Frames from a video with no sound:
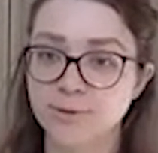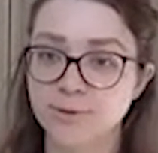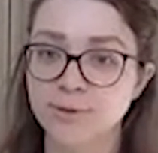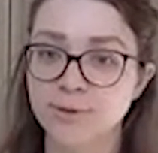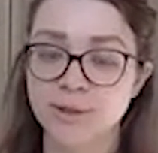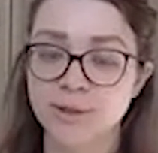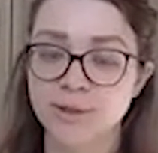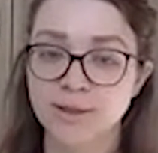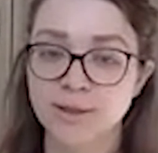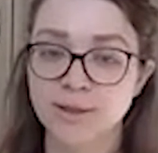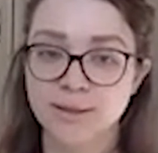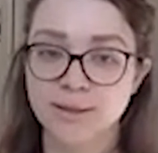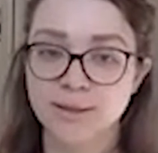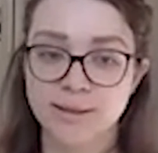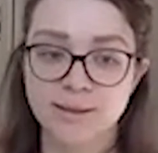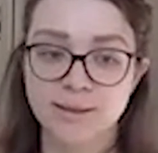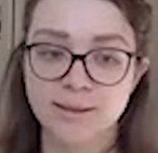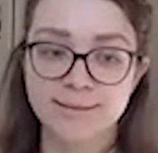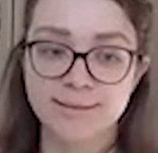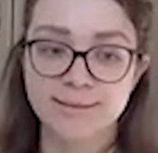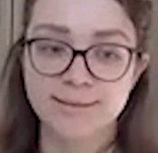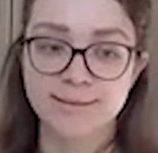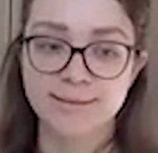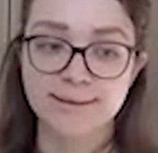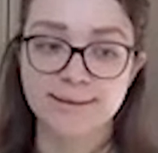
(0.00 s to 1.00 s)
for your
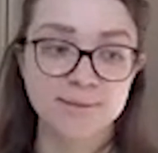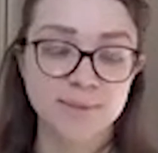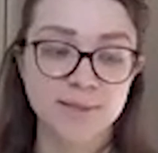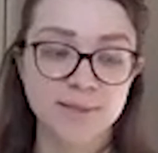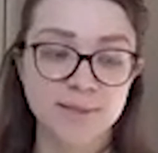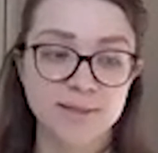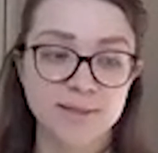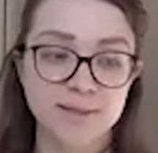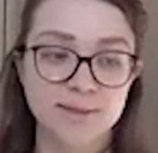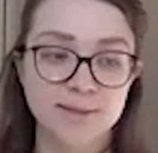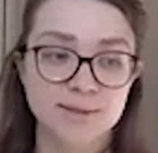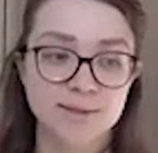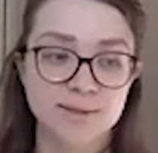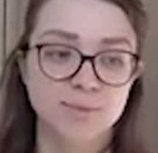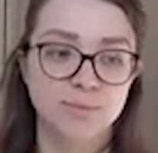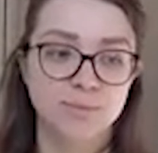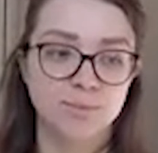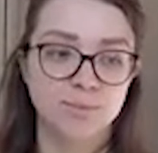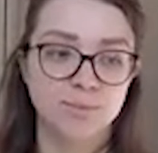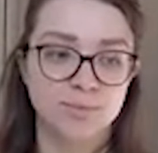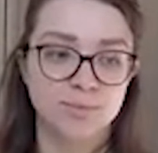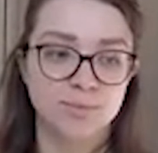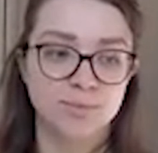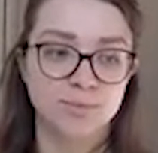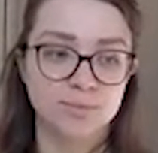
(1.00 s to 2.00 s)
database